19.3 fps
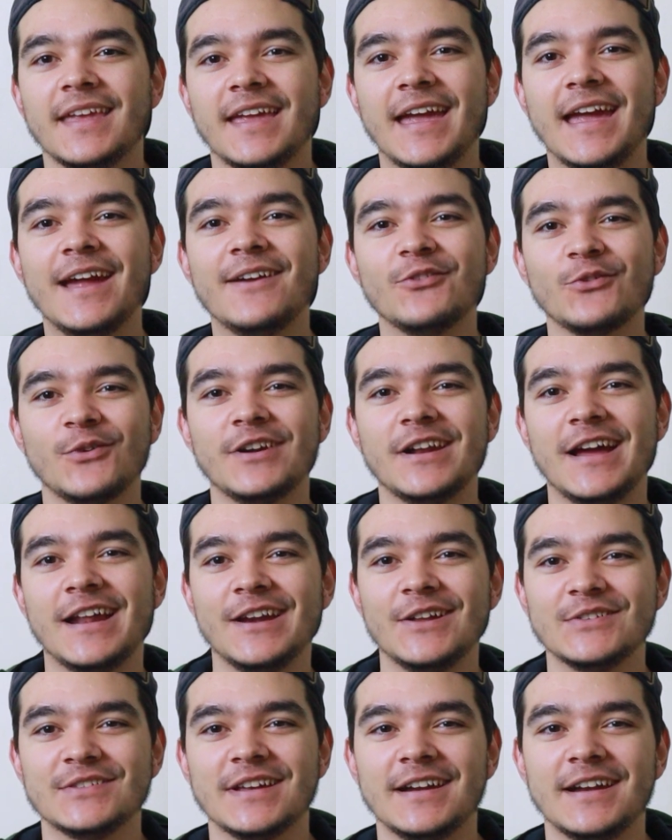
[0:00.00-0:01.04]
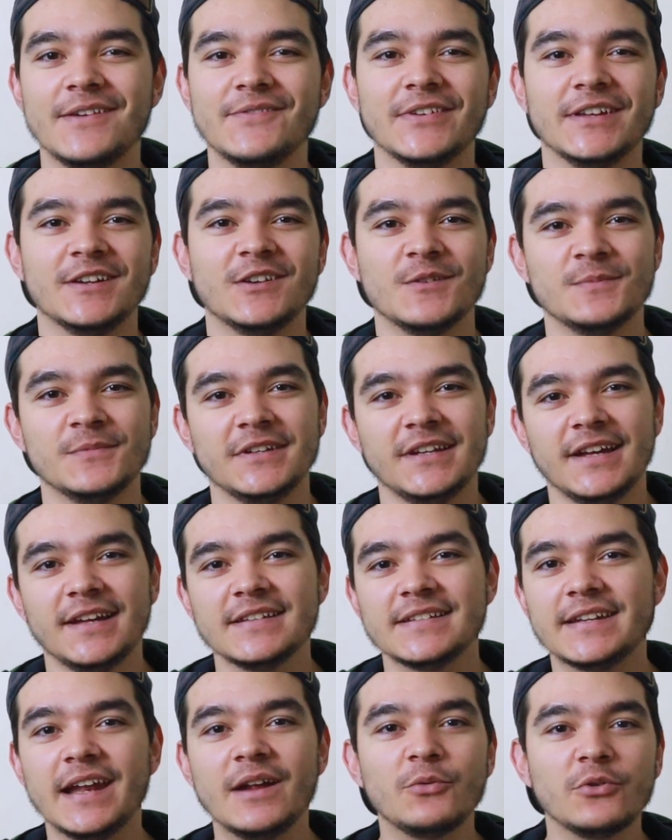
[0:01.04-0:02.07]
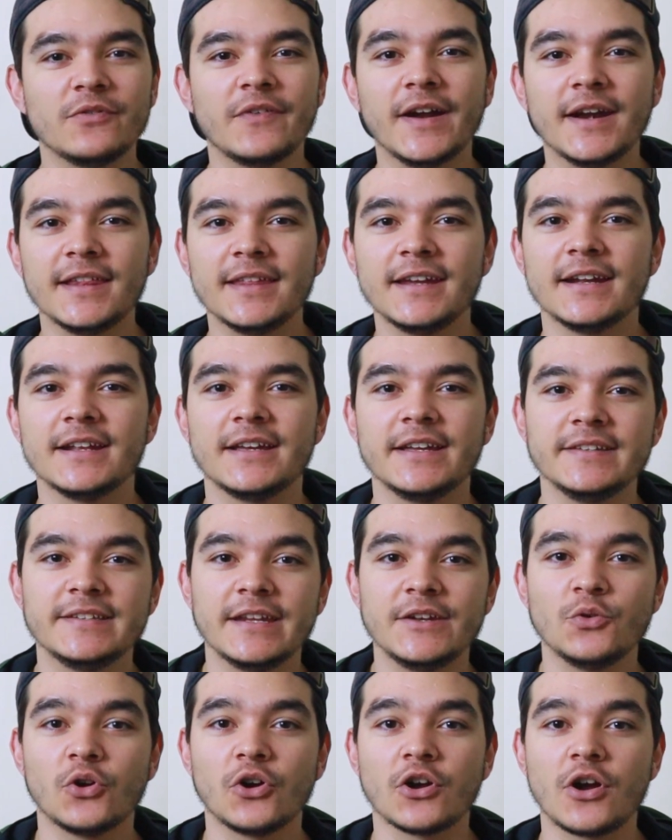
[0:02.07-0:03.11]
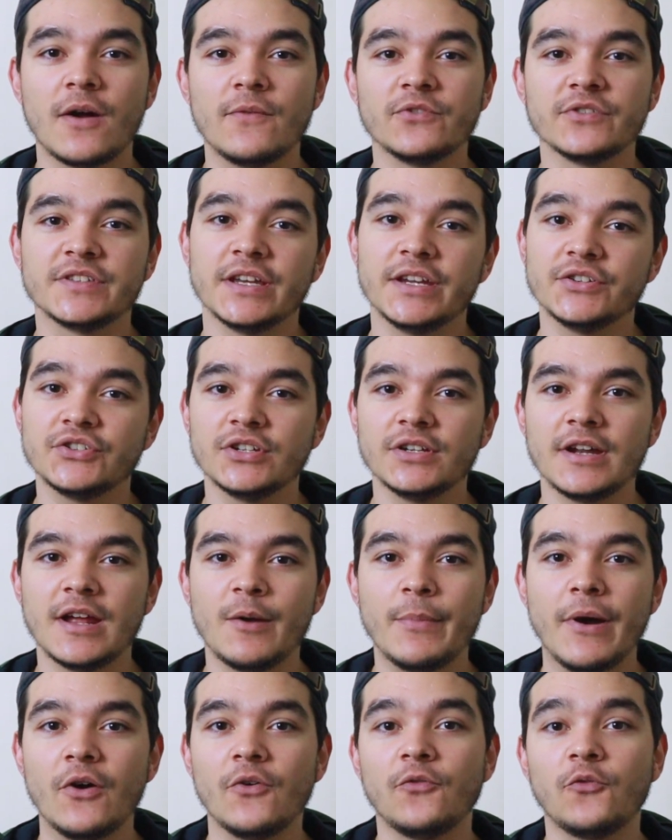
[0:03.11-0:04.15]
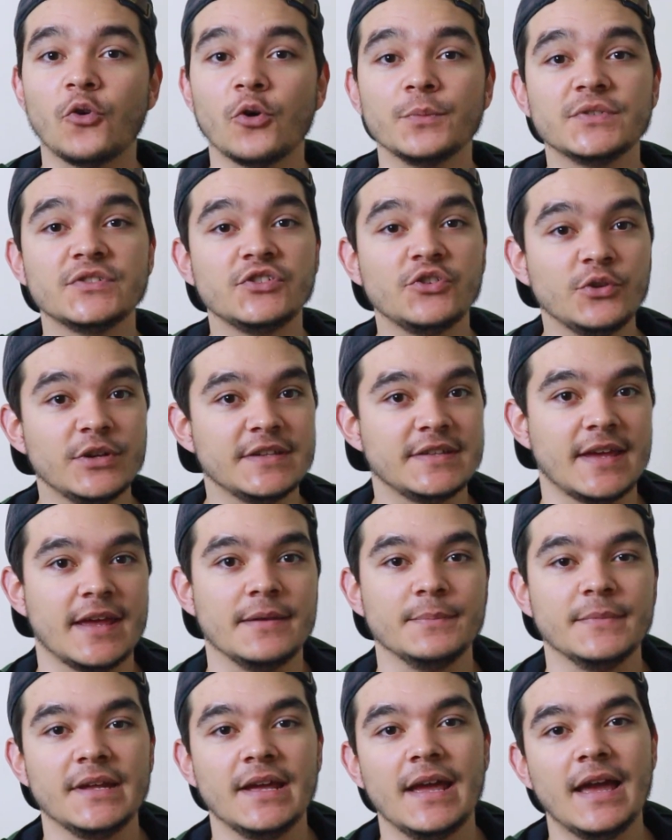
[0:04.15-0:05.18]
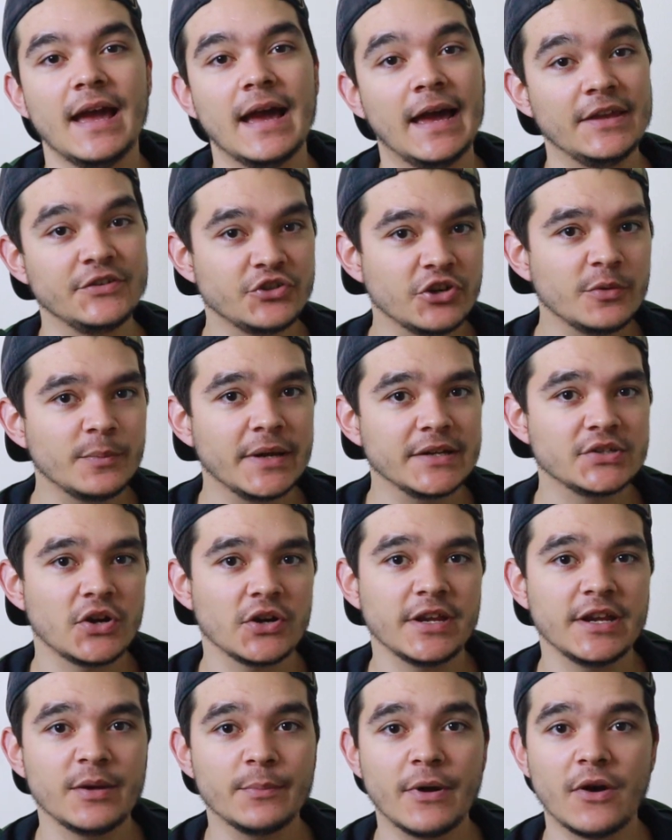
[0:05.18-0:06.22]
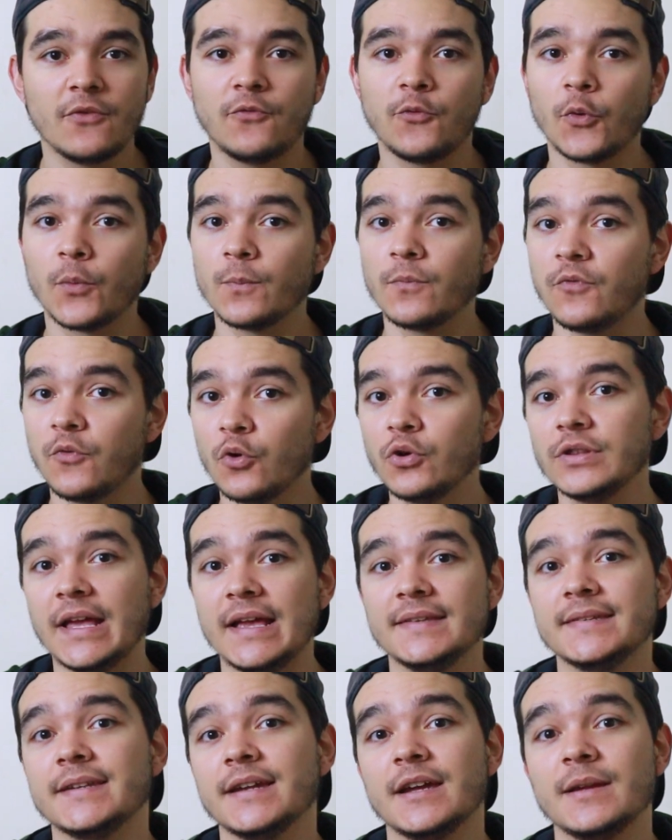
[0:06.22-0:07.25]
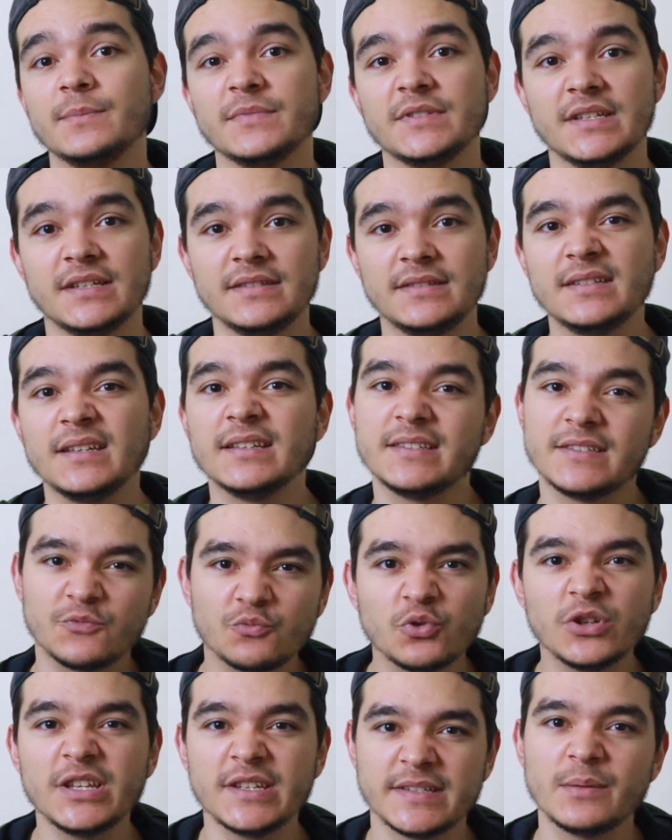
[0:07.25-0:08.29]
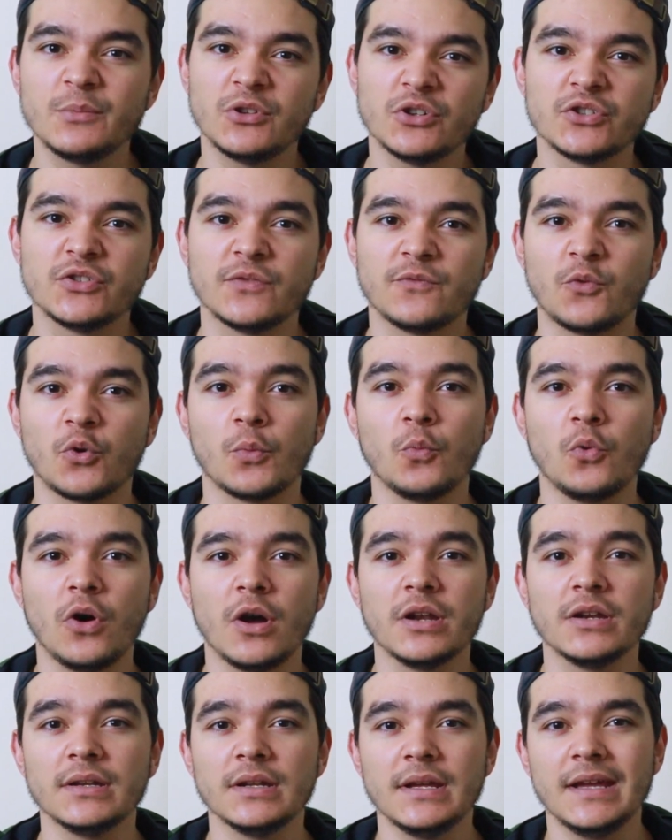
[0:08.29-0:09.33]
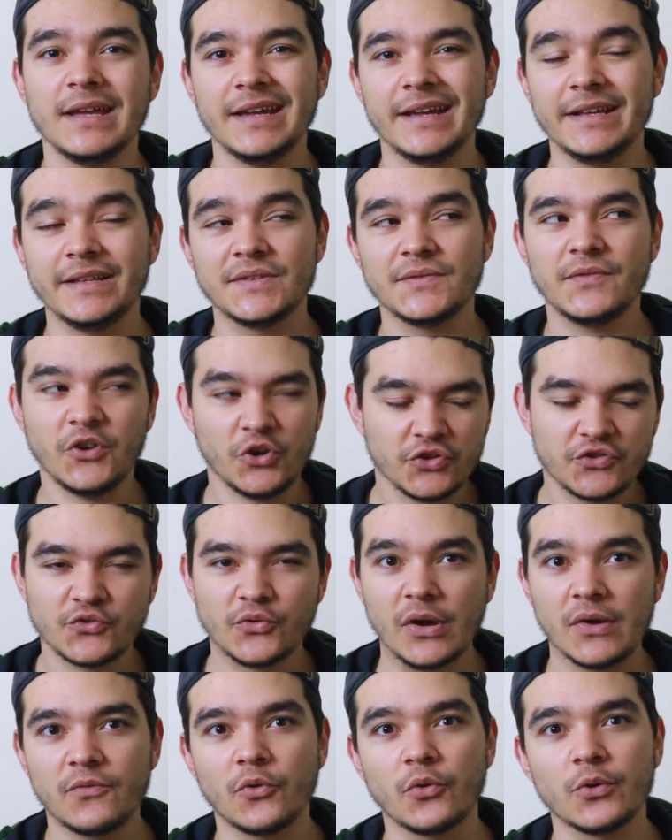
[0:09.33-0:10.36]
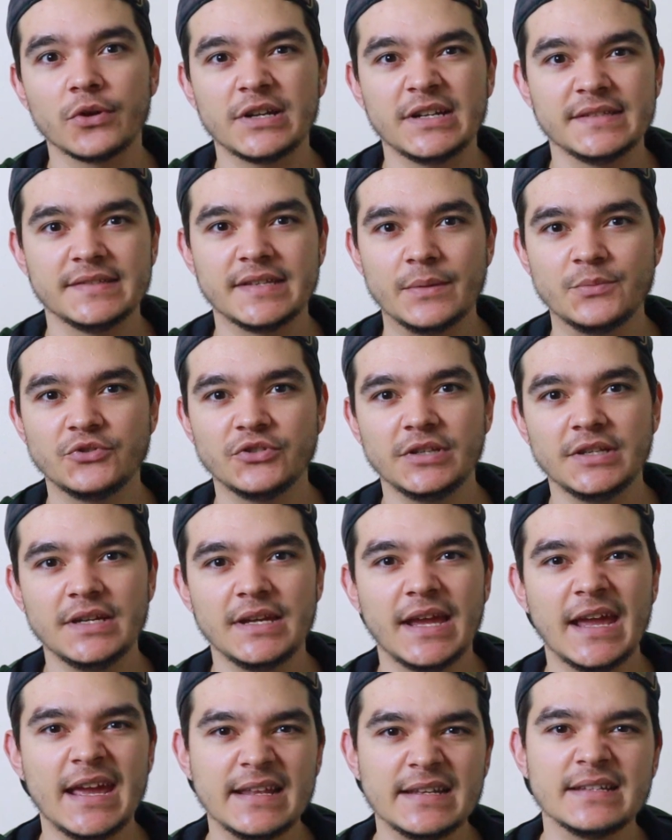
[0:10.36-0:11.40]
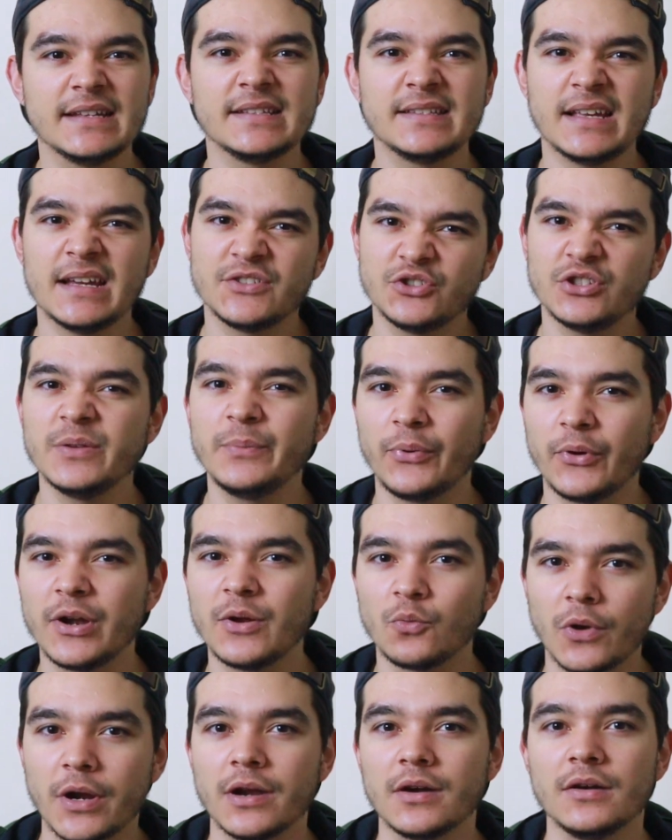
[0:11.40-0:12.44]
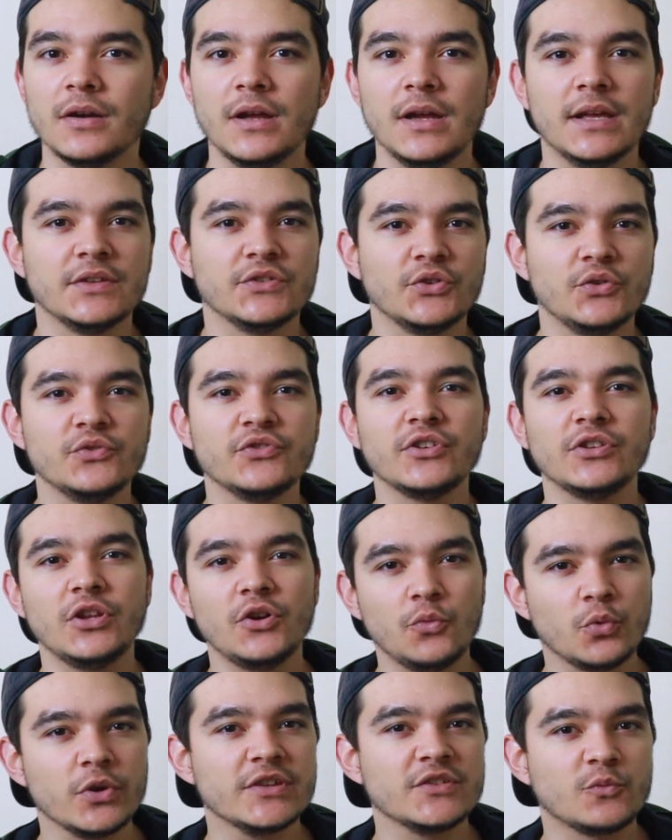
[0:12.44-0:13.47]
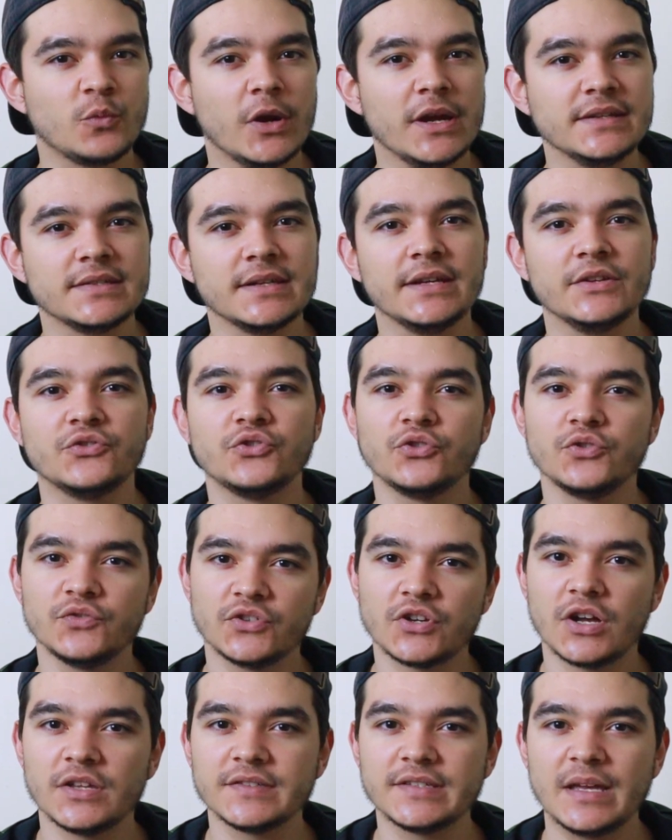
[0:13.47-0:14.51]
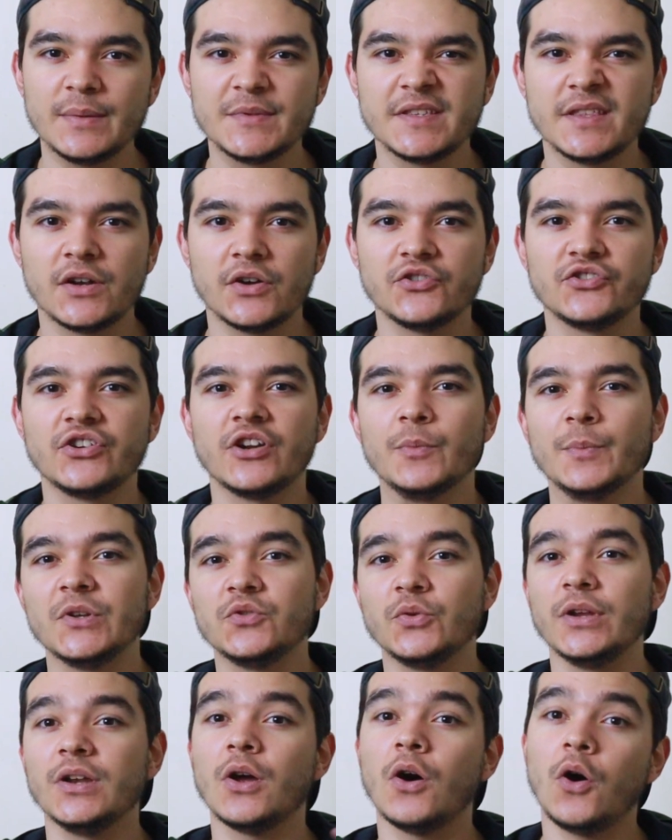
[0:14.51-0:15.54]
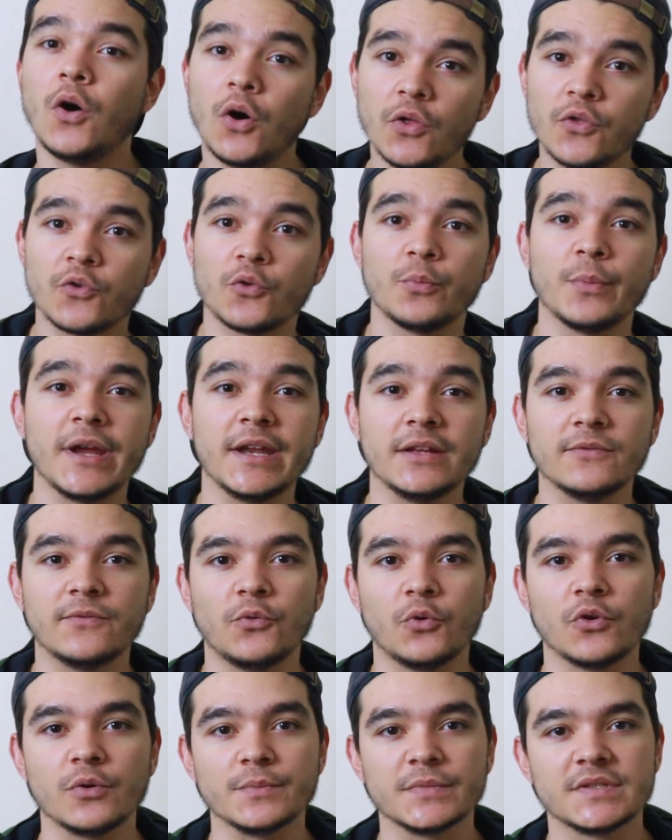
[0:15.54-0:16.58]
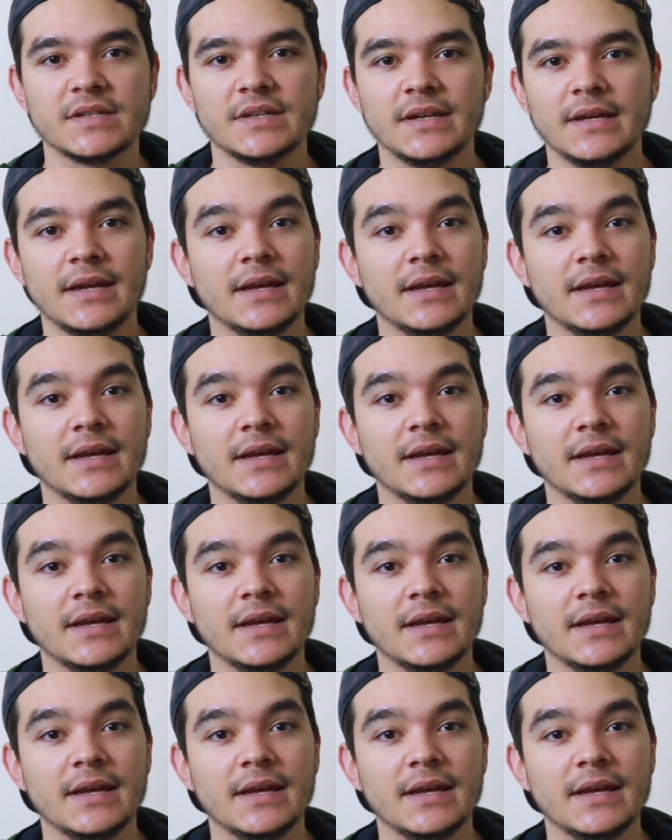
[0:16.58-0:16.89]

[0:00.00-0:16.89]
Hey everyone, ahlan wa sahlan fikum. Today we're finally going to continue our conversation about forms 2 to 10. I started by talking about form 4 last time since it's really similar to form 1, it's very straightforward conceptually, and it's actually pretty rare. So it was a low-risk way to introduce concepts that are shared between all the remaining forms.